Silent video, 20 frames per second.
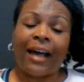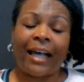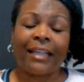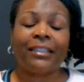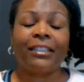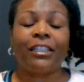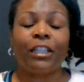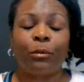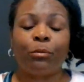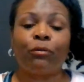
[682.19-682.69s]
I
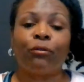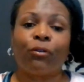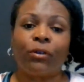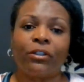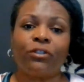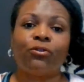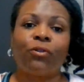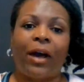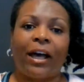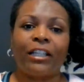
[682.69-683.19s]
subbed
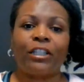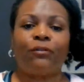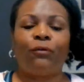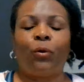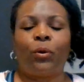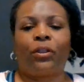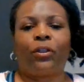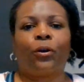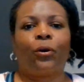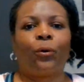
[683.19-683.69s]
French fries
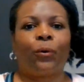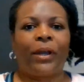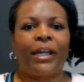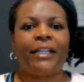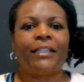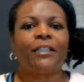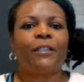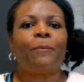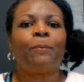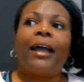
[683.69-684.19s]
for the
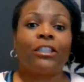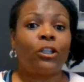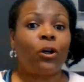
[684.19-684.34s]
greens.